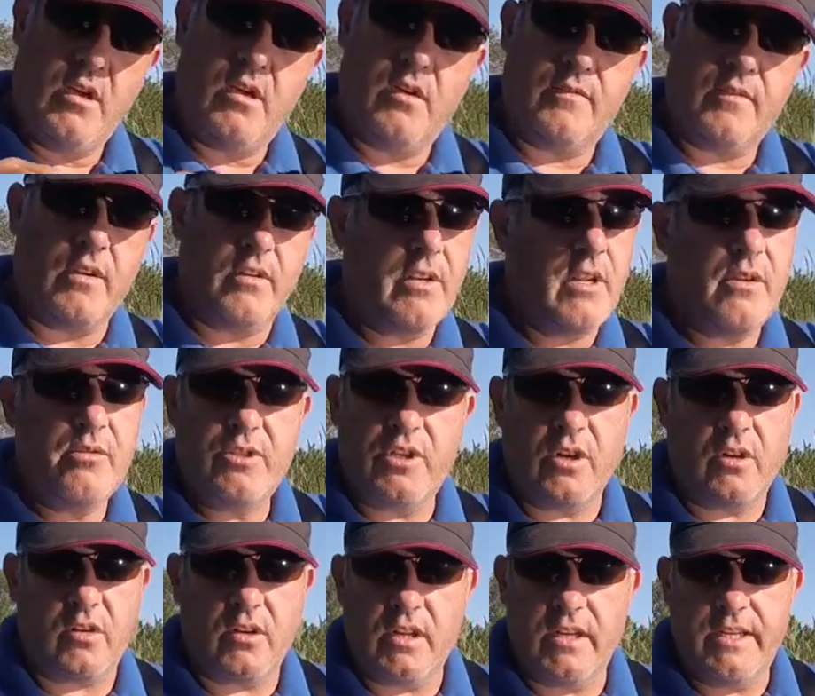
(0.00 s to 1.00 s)
Got no
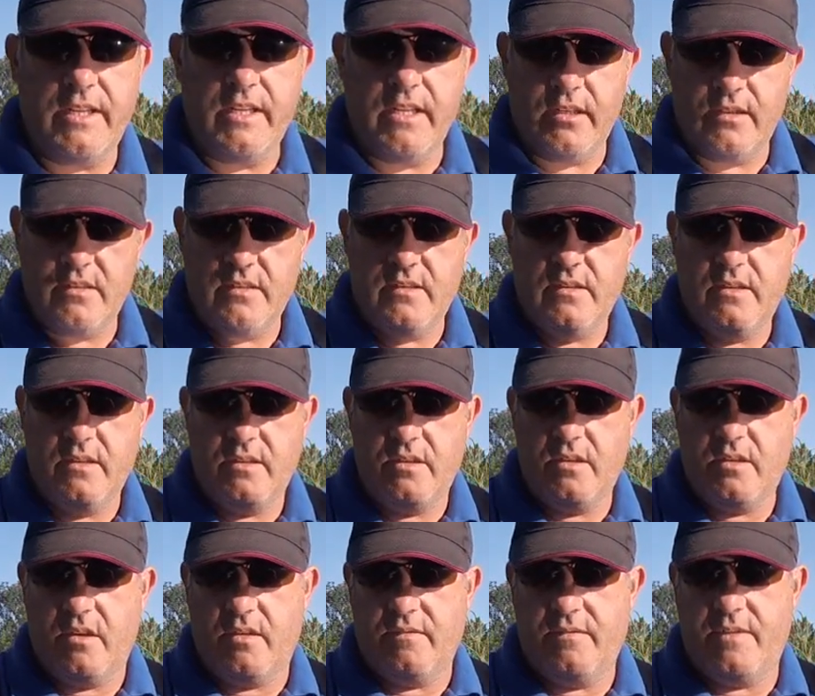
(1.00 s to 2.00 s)
shock leader.
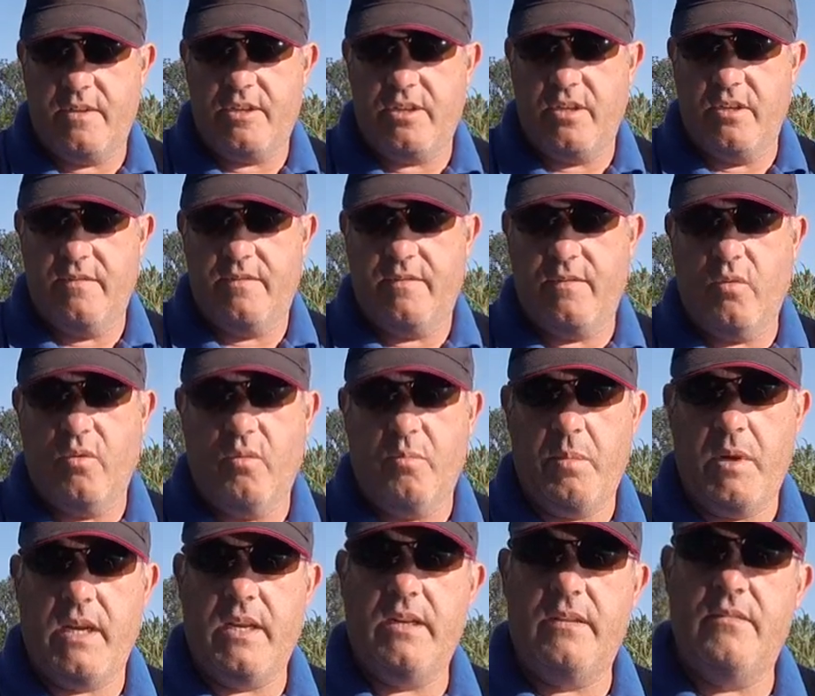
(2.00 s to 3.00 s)
I'm fishing a 4
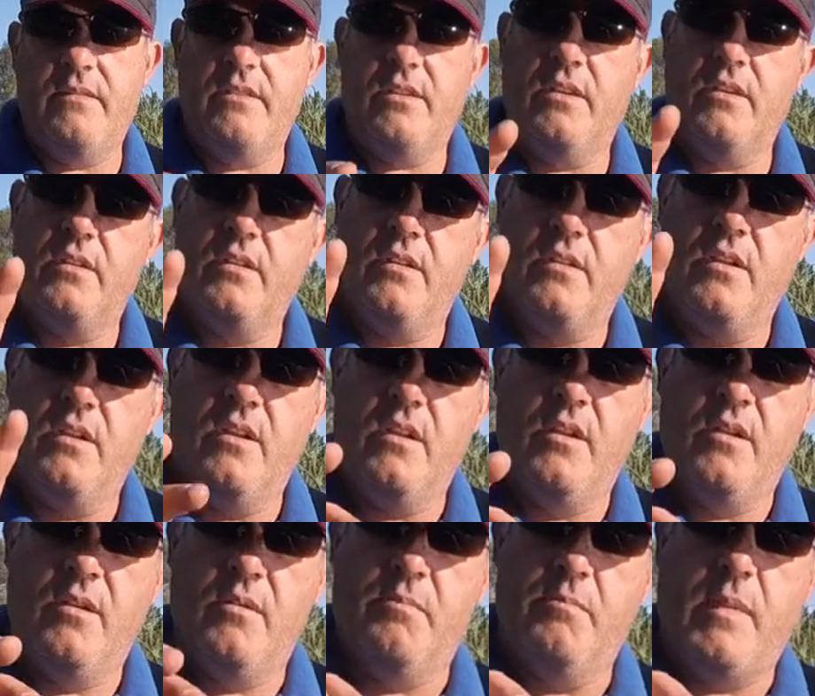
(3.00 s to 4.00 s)
pound
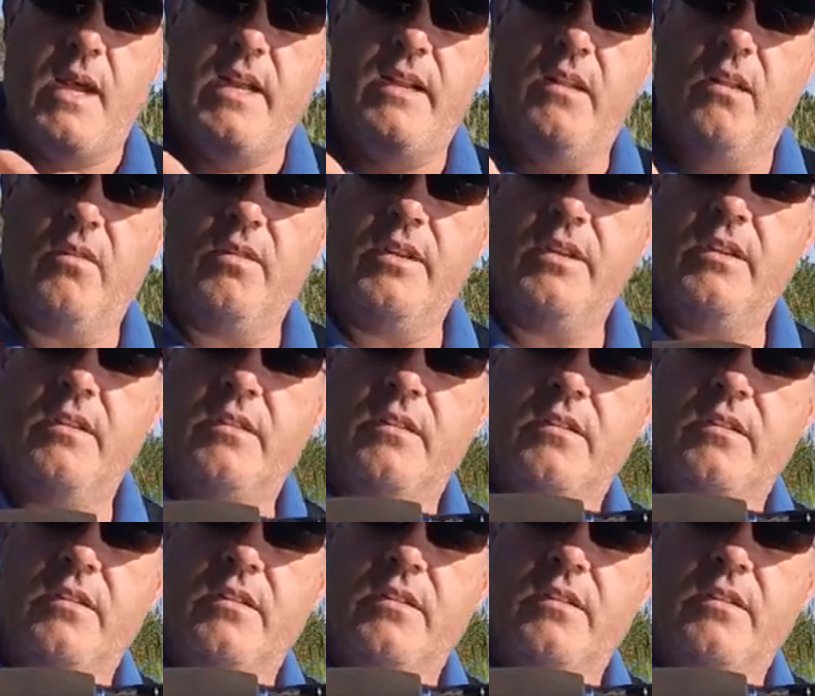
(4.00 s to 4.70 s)
main line,